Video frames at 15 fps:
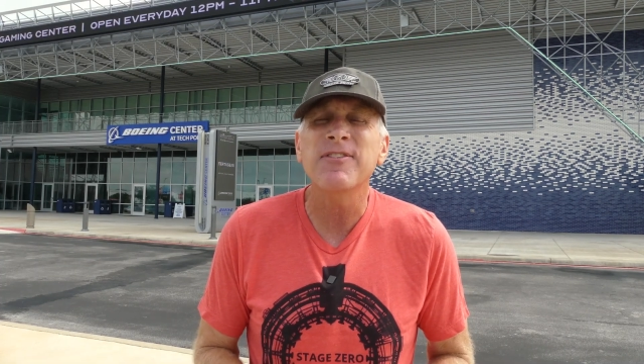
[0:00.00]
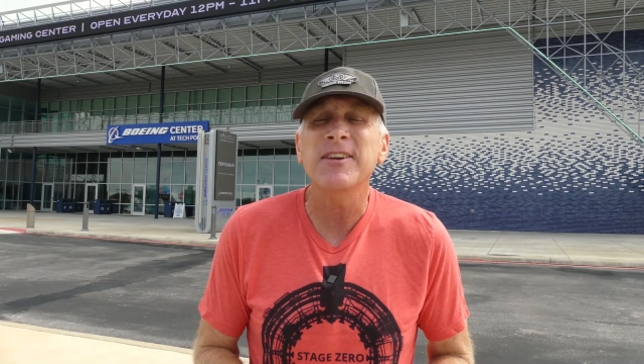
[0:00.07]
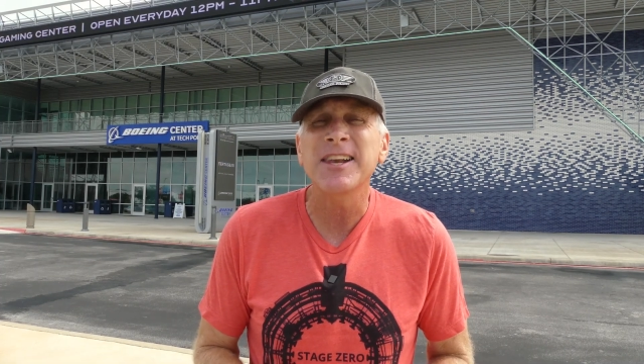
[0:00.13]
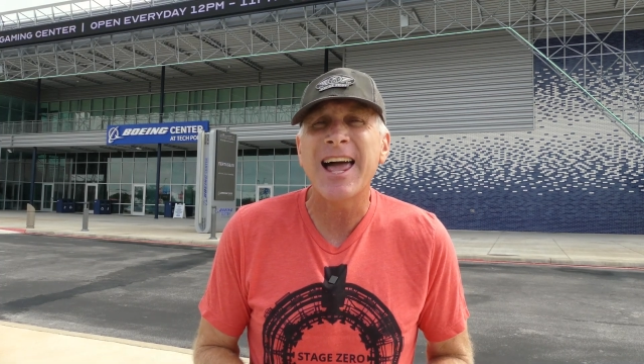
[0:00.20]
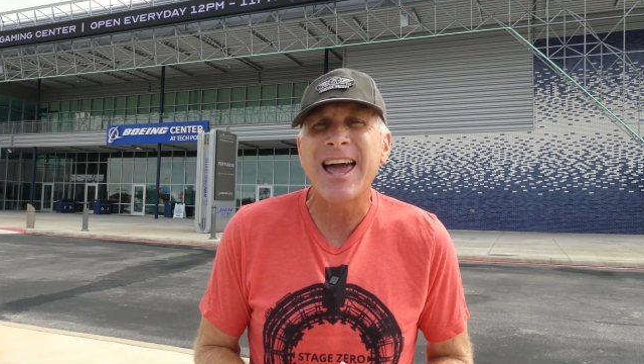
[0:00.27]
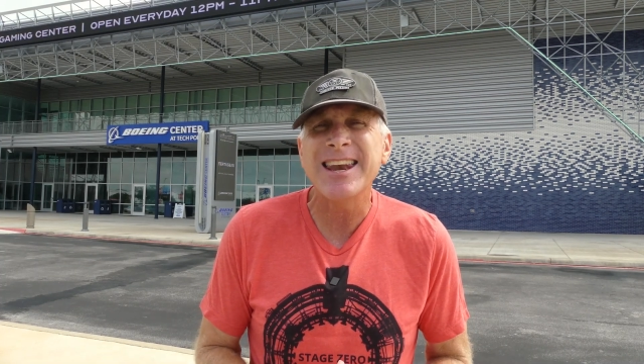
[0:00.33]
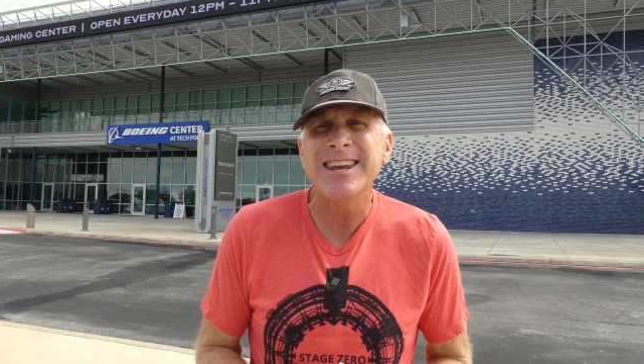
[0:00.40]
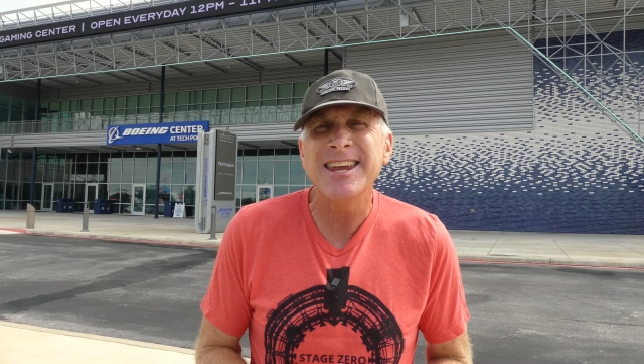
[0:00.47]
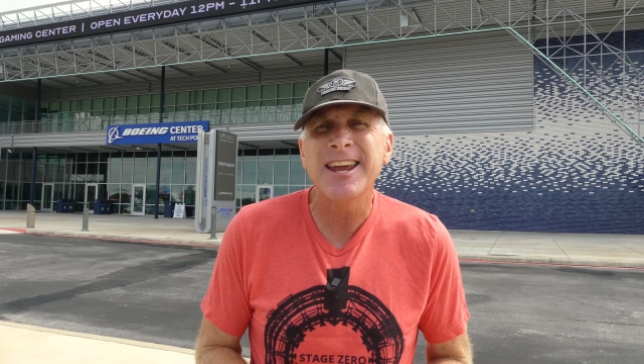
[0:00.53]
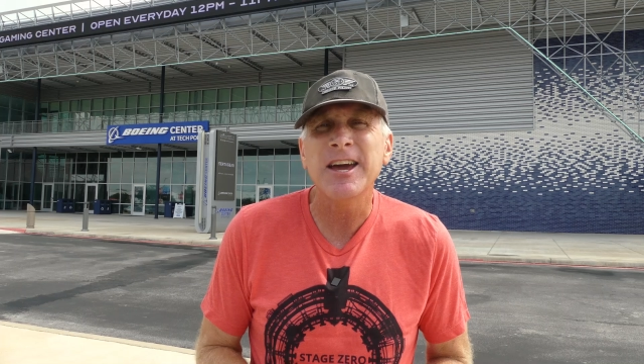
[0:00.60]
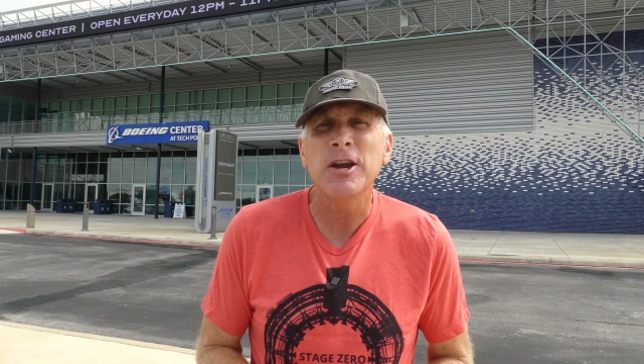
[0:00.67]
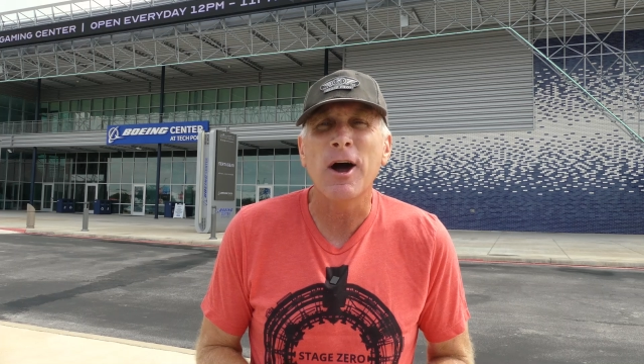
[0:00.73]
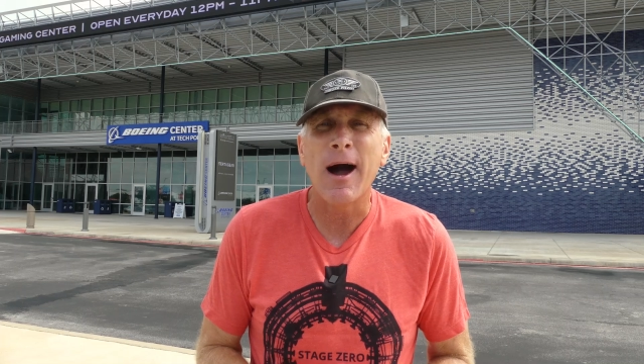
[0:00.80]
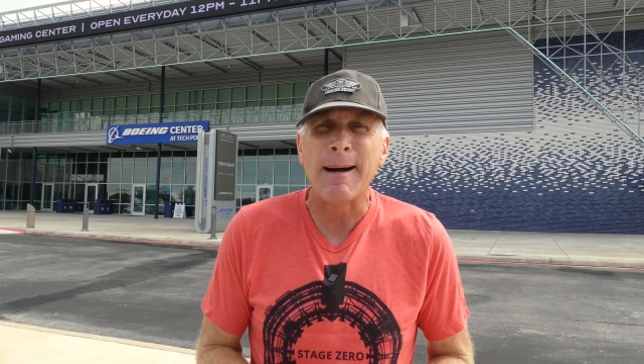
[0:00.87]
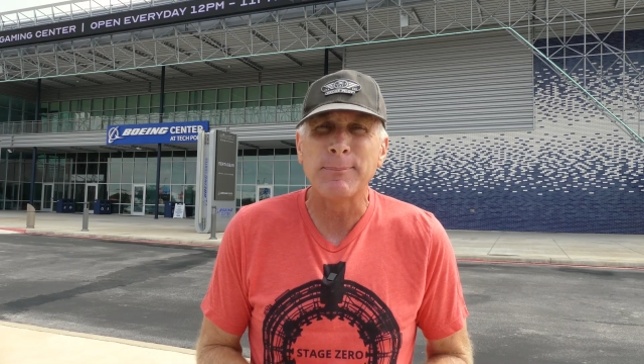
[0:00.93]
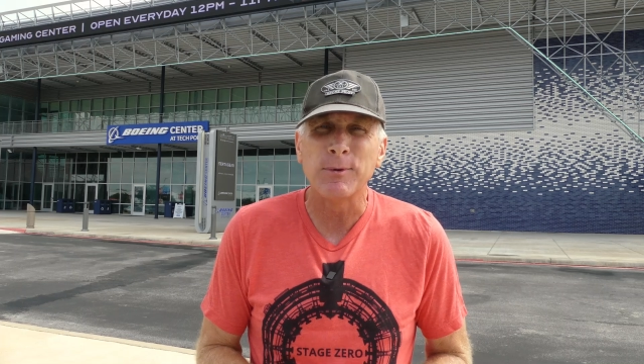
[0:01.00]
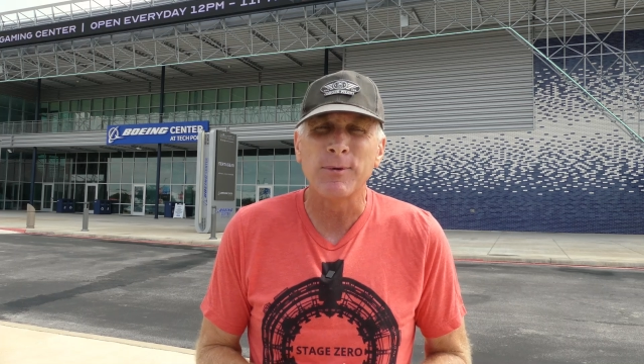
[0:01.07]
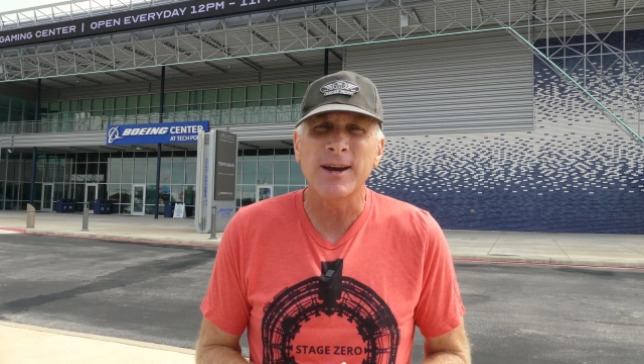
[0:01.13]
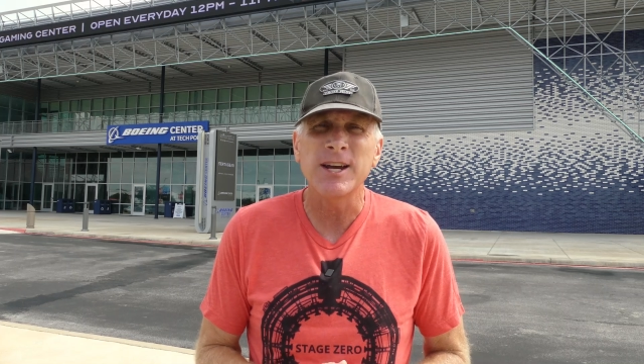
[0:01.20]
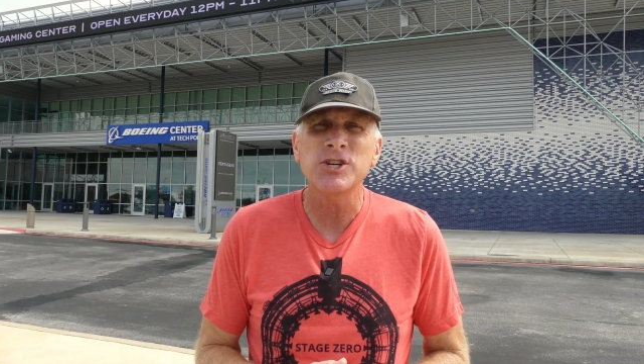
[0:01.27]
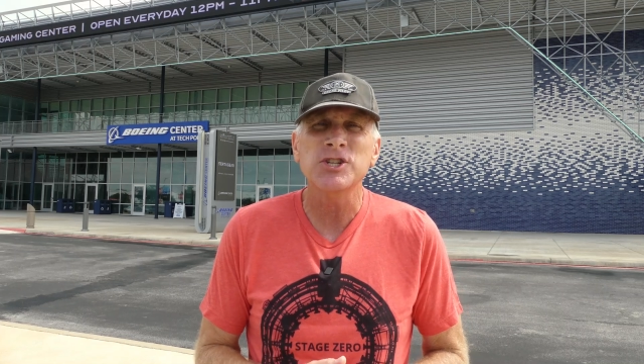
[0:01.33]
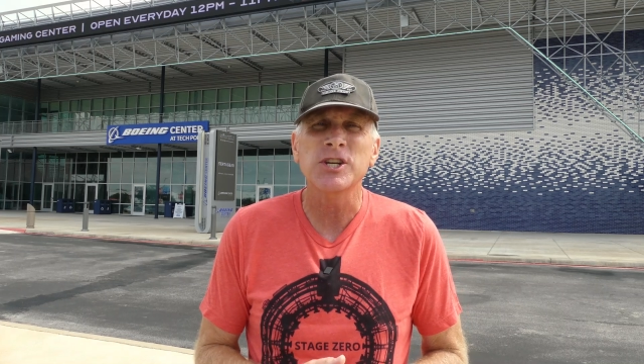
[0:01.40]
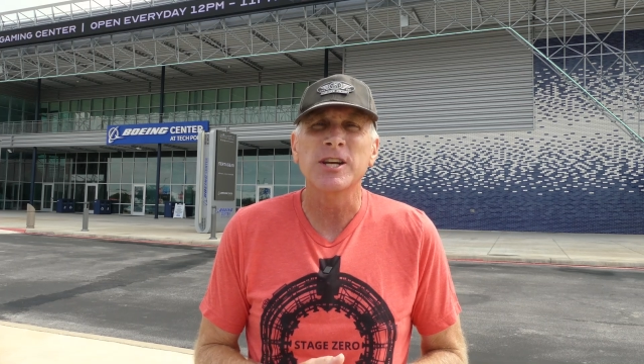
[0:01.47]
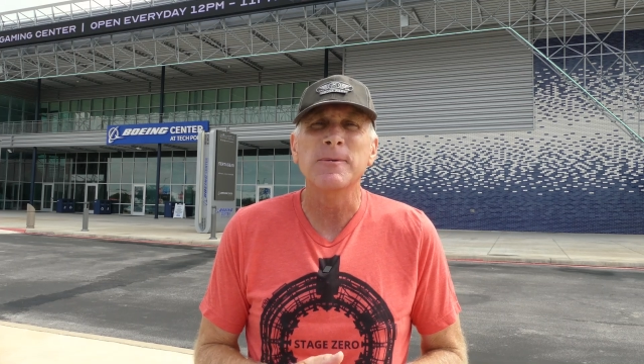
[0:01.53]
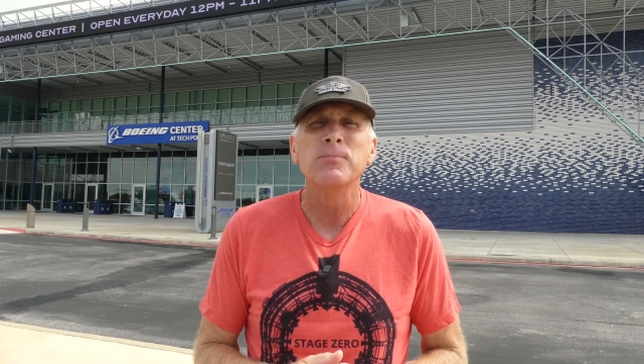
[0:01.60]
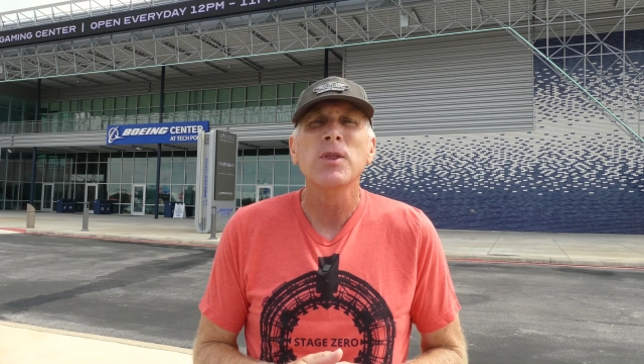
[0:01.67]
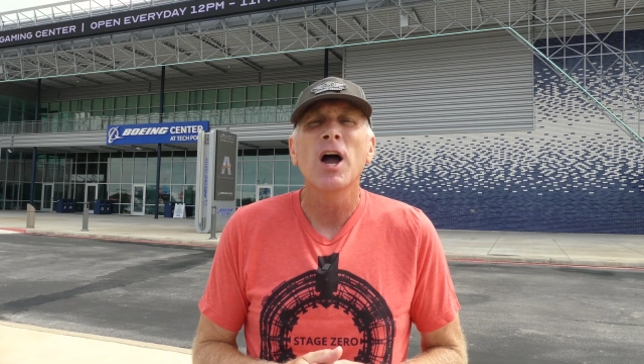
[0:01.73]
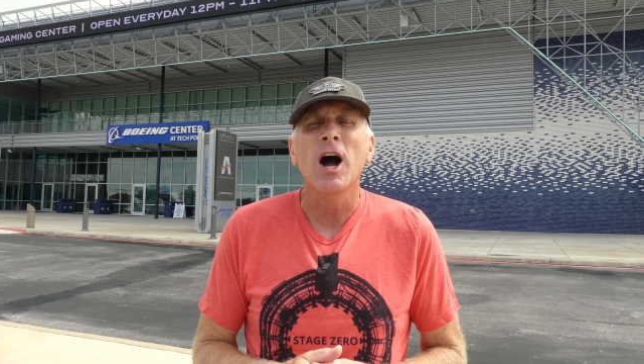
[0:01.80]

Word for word: landing and operation